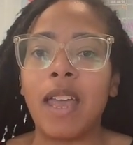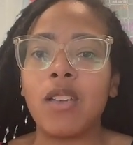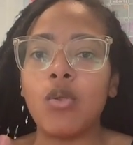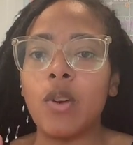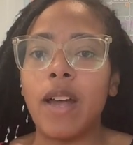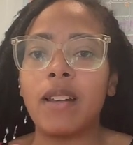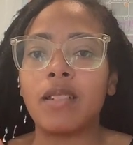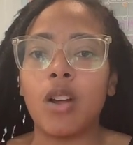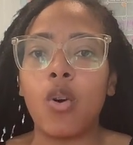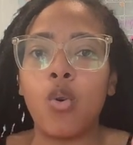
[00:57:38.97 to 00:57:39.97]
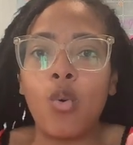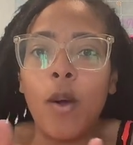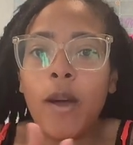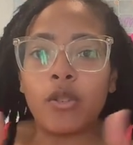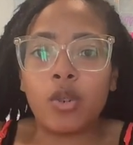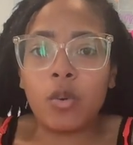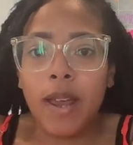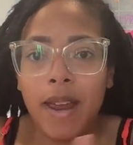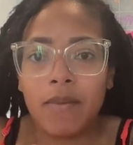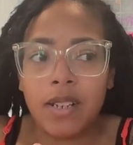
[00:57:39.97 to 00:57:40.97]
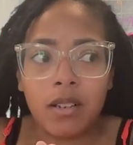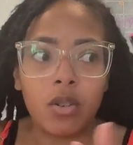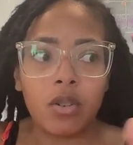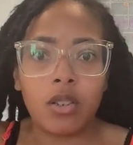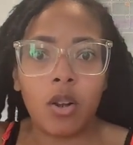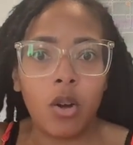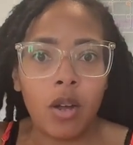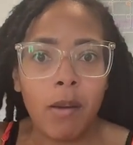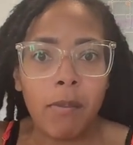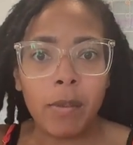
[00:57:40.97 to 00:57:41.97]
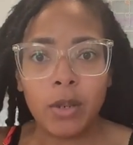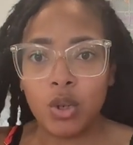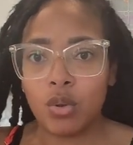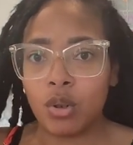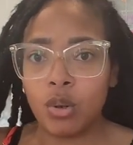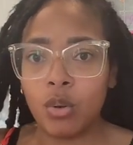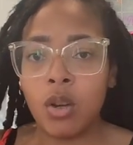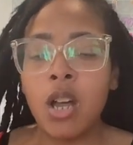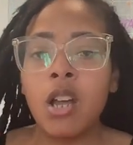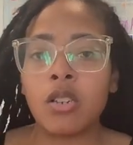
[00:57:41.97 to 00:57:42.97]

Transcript: can you let us know who else you gave this little solo cup baby juice to,